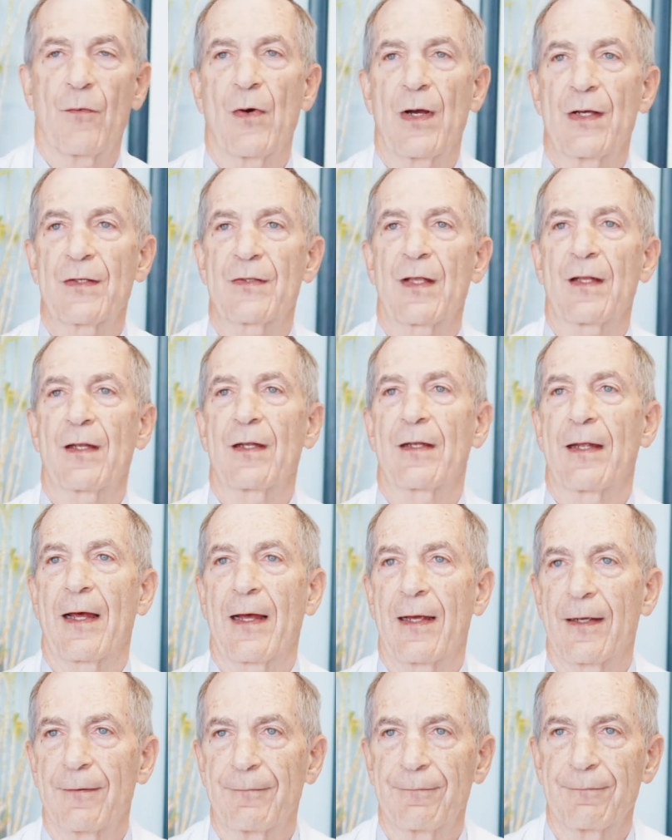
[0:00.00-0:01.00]
wasted the
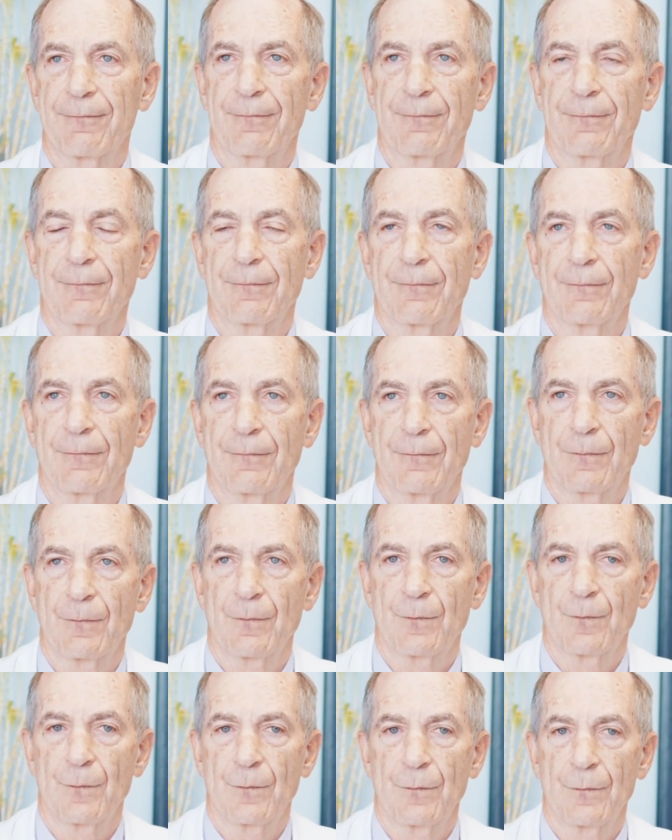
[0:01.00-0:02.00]

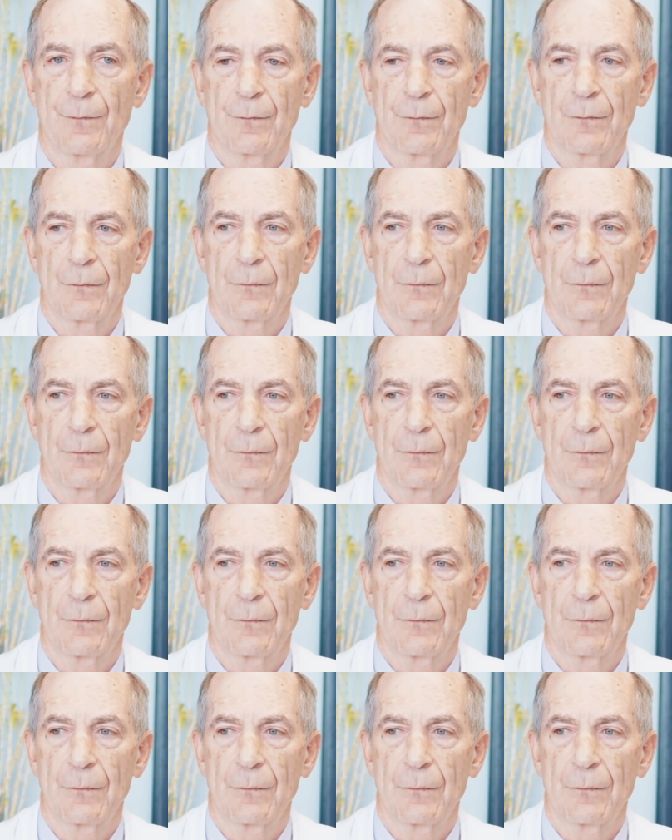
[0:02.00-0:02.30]
day.